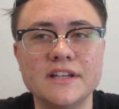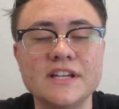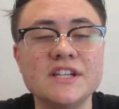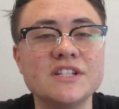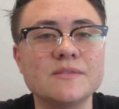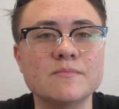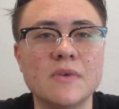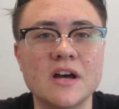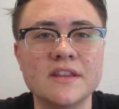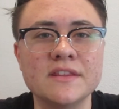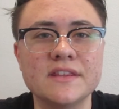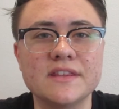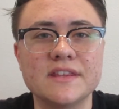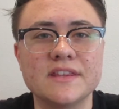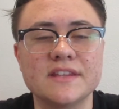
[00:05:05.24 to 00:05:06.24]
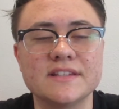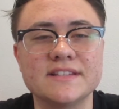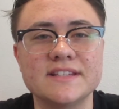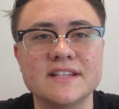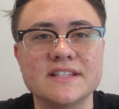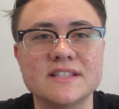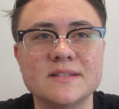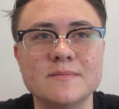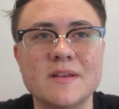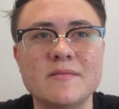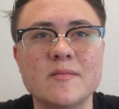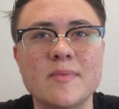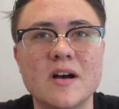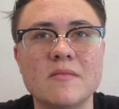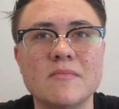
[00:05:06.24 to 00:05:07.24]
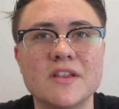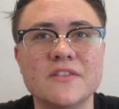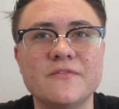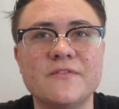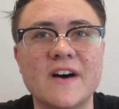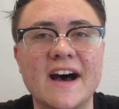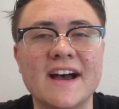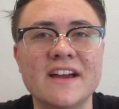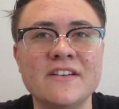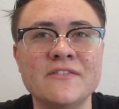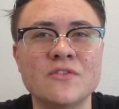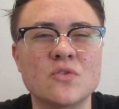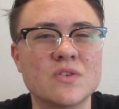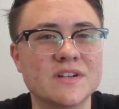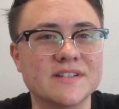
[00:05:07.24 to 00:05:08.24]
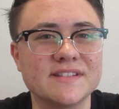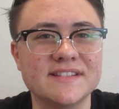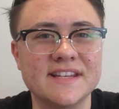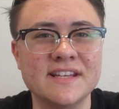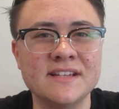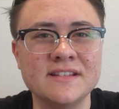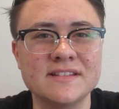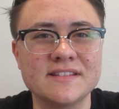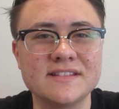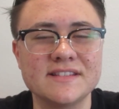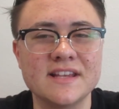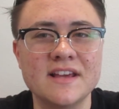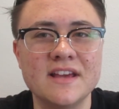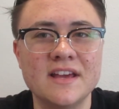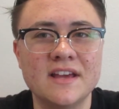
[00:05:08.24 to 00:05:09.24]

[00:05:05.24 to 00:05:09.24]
Each month, since maybe about month 5 or 6,